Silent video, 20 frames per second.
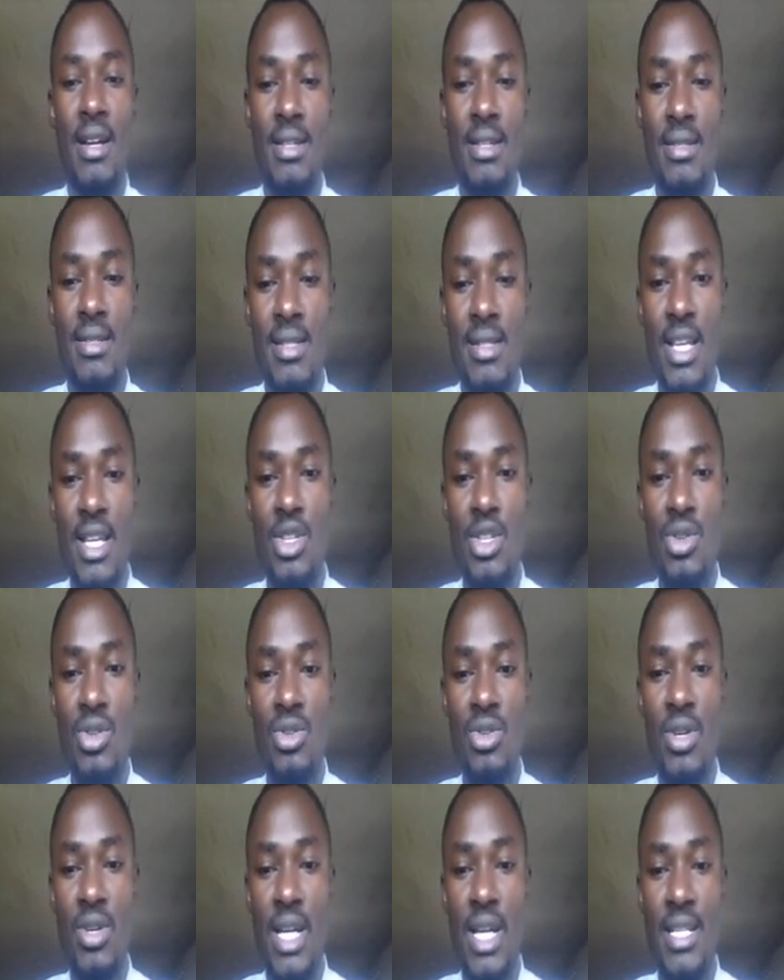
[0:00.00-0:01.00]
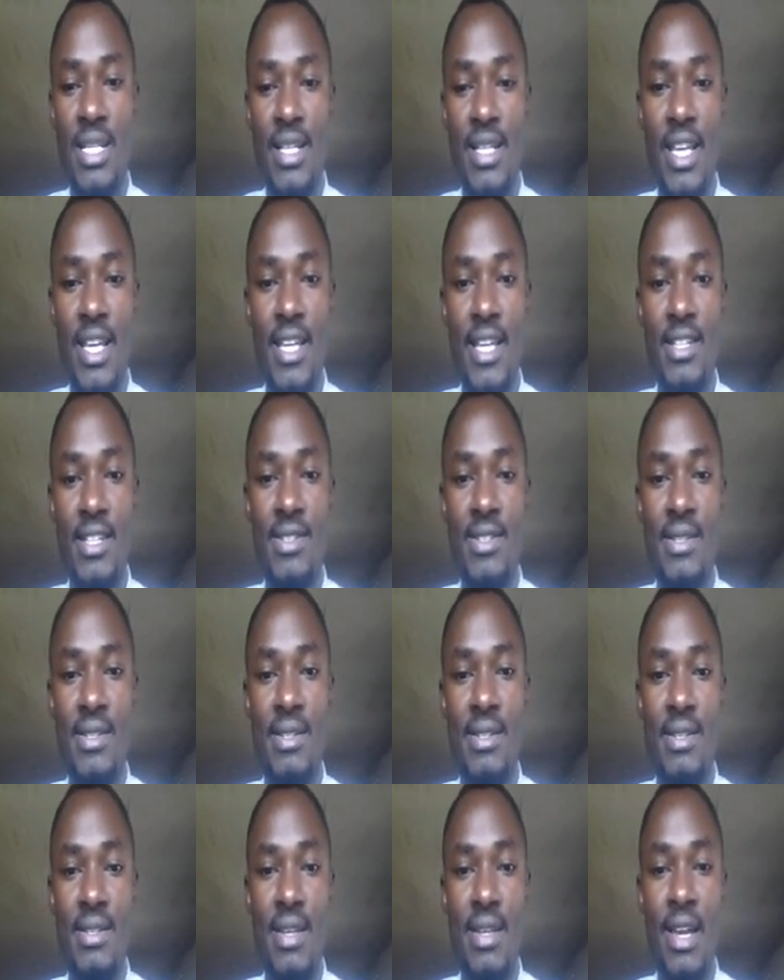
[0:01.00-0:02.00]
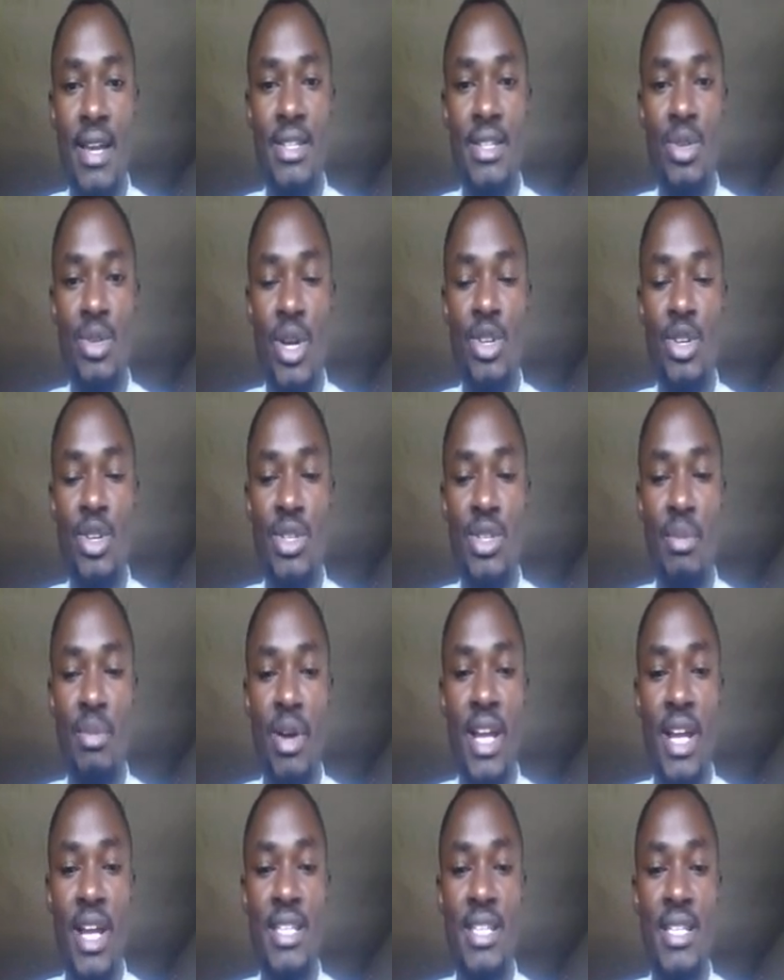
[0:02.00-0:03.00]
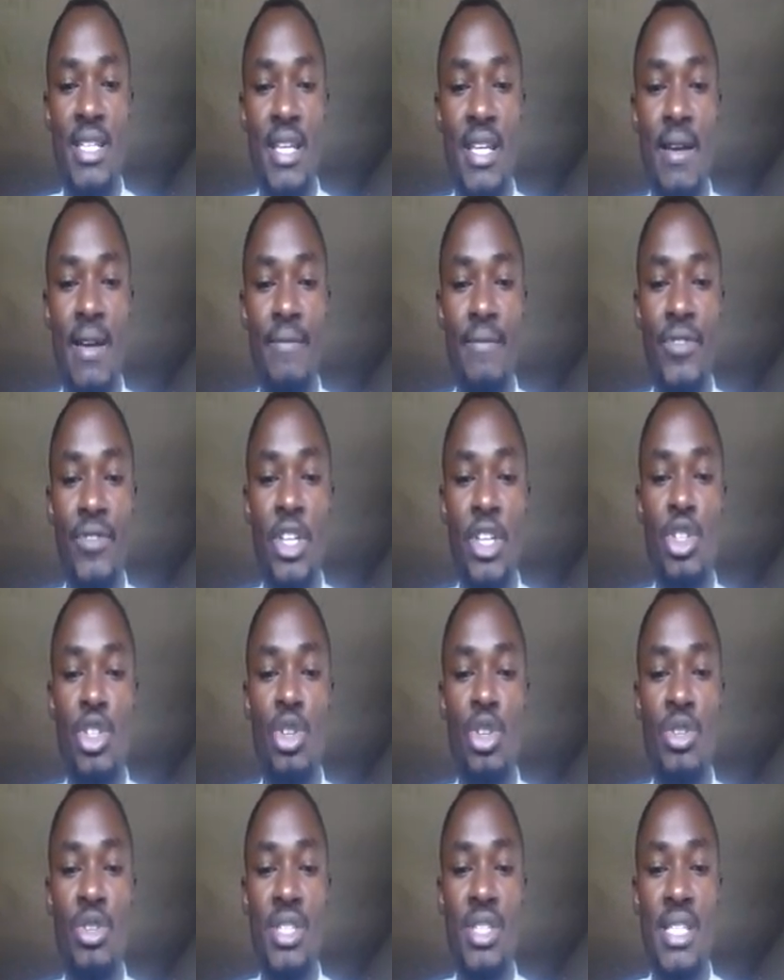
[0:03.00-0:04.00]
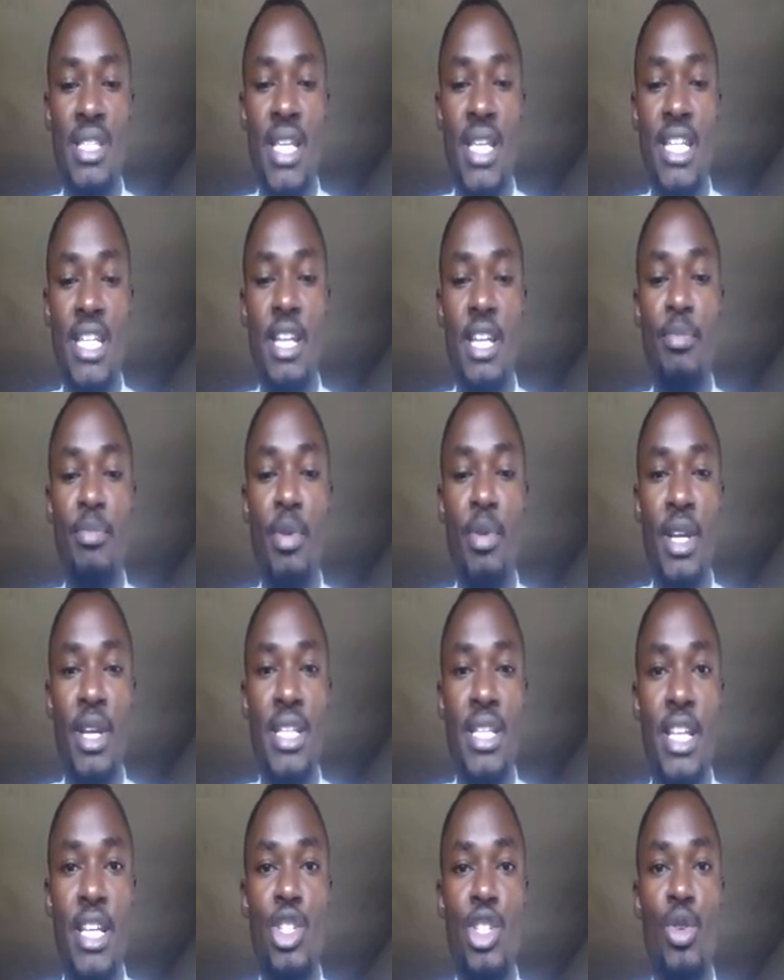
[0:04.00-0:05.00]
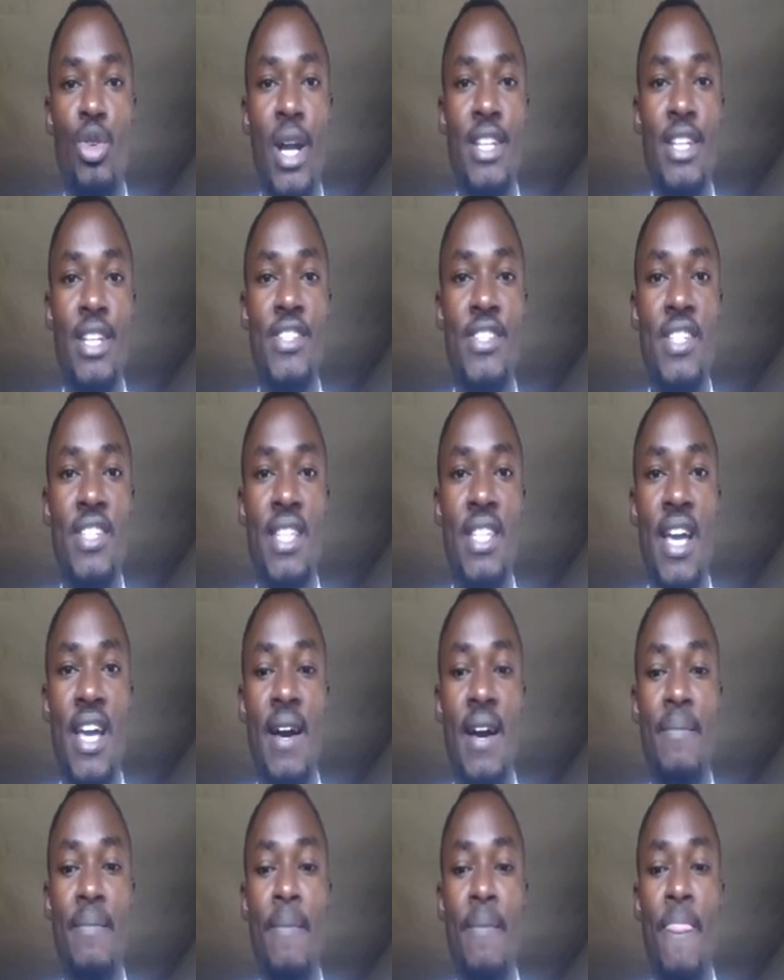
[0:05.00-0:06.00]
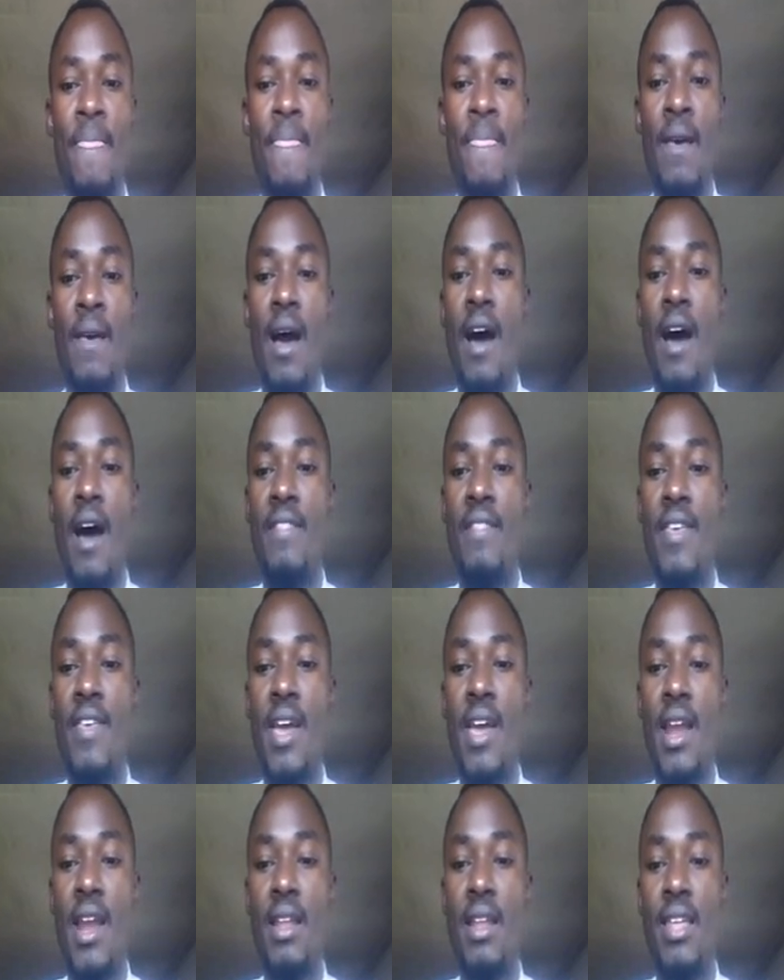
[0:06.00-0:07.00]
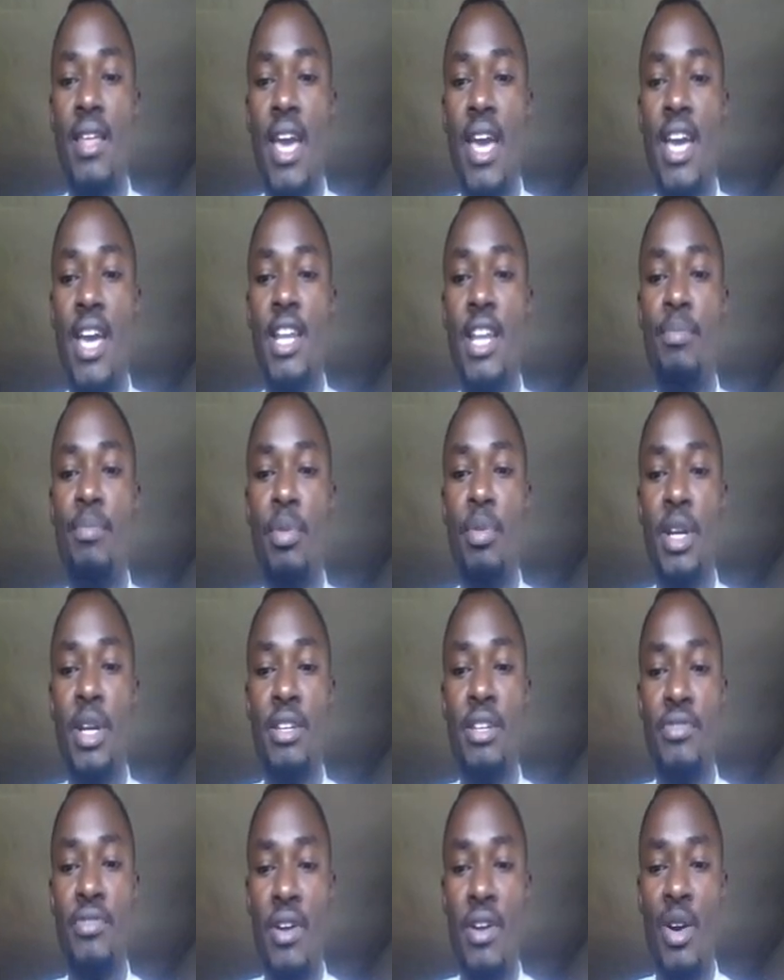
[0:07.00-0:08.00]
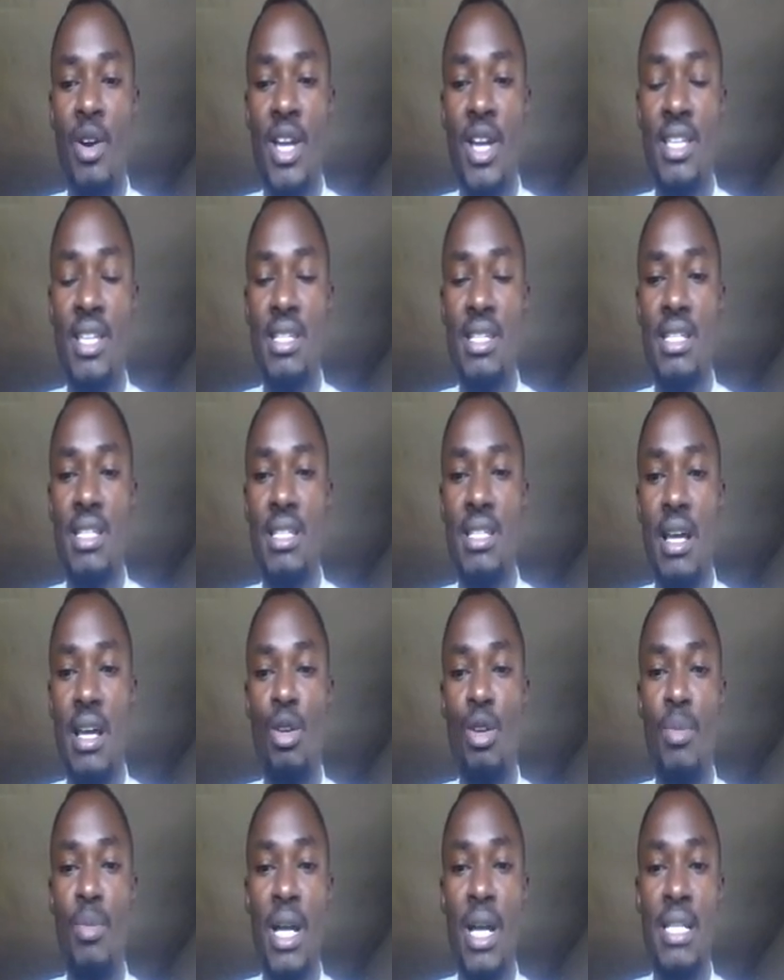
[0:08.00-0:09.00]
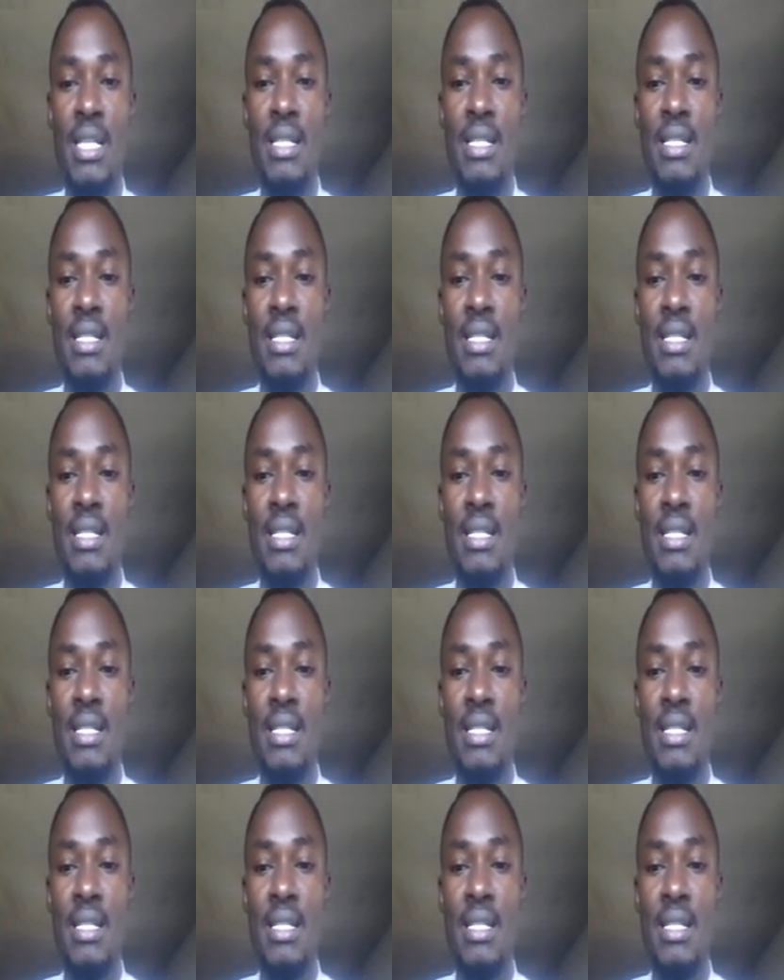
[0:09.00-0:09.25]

just look at the hints. I try to summarize here. It shows the starting point, as you can see there, and then the end point. For our case it is Albert.